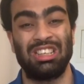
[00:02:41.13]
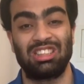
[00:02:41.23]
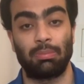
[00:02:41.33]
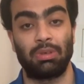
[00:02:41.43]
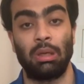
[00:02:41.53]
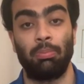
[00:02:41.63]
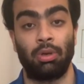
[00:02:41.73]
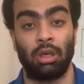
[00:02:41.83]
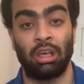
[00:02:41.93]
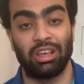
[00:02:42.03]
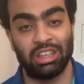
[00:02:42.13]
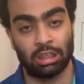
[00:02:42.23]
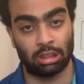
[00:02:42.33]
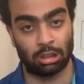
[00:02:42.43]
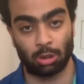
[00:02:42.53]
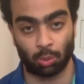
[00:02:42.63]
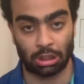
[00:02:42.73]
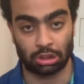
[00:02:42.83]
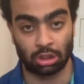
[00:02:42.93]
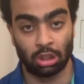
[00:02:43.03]
in September, a year in
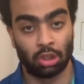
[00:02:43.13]
advance.